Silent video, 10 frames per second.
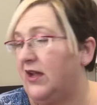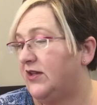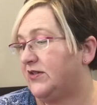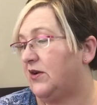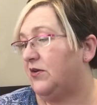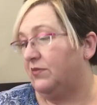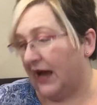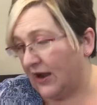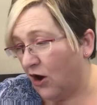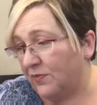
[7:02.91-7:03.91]
So
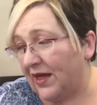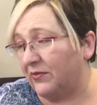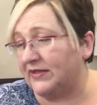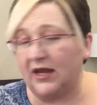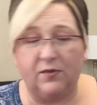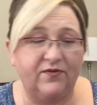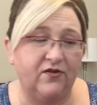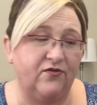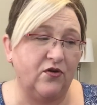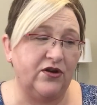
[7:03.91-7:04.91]
I hope that was
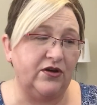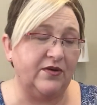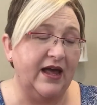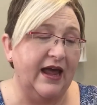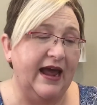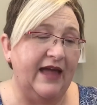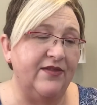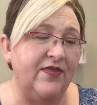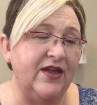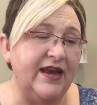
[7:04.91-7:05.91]
helpful for you. And
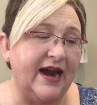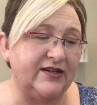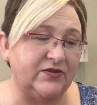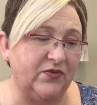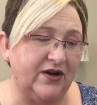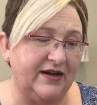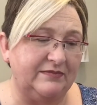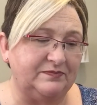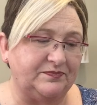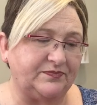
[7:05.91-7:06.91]
then the next
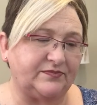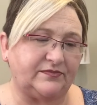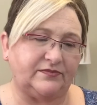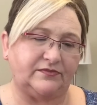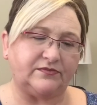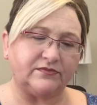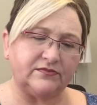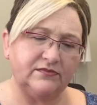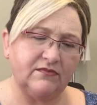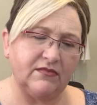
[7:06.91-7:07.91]
one
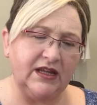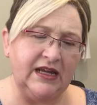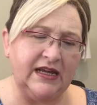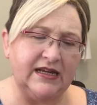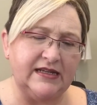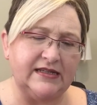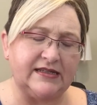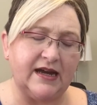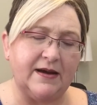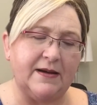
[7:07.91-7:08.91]

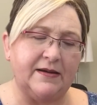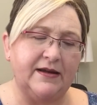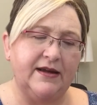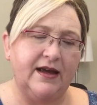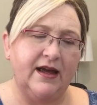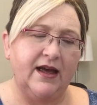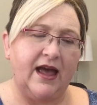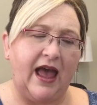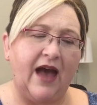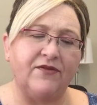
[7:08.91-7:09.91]
is, uh,
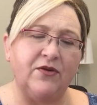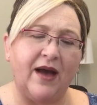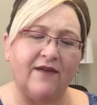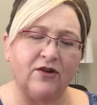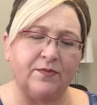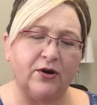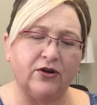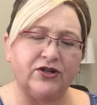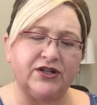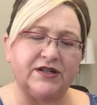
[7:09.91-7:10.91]
have you ever
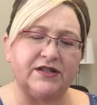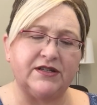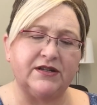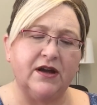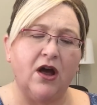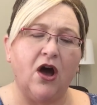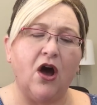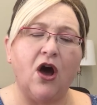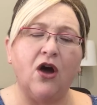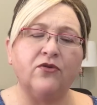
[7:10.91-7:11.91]
purchased
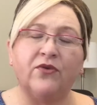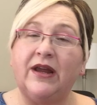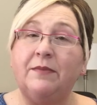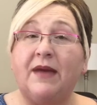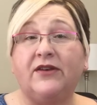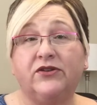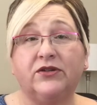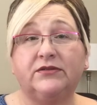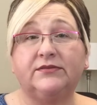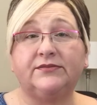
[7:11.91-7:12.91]
Henri
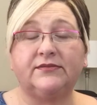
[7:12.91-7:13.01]
Bendel?